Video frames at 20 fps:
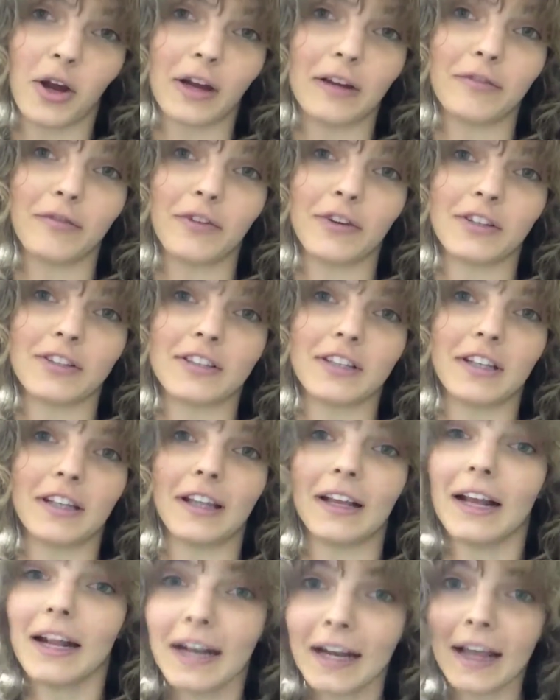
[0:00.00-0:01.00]
good for
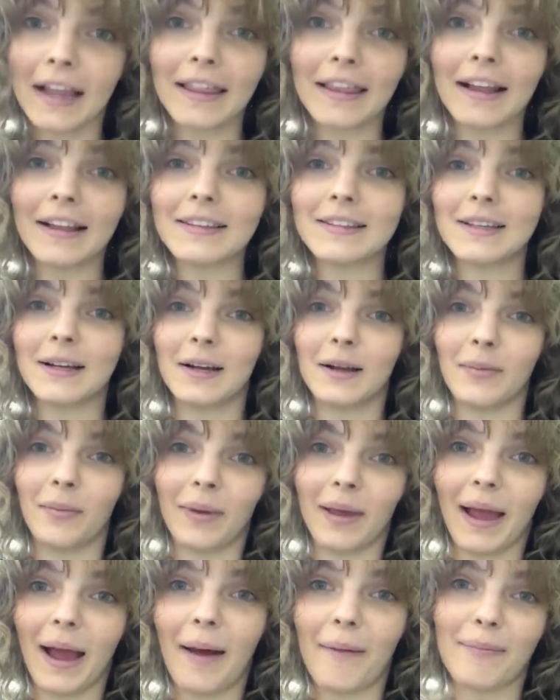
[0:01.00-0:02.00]
Selina that's going to
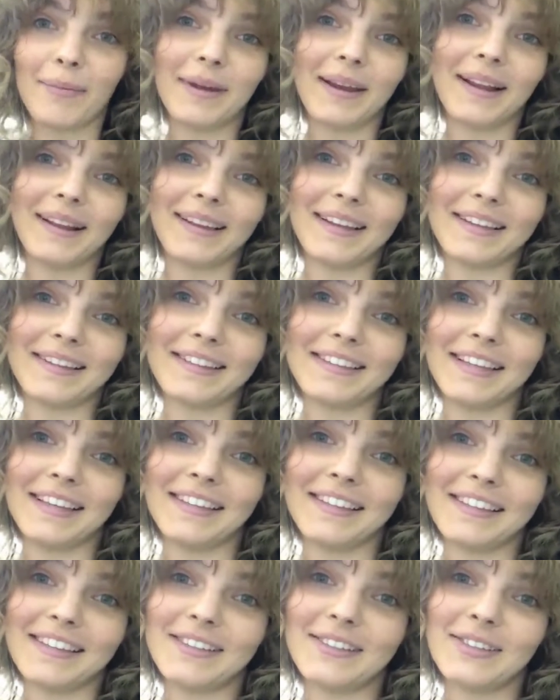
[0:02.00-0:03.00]
be happening this
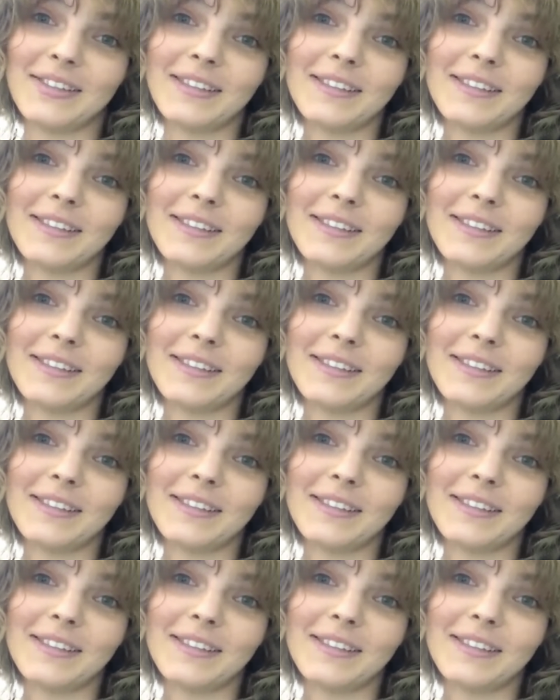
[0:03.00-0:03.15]
season.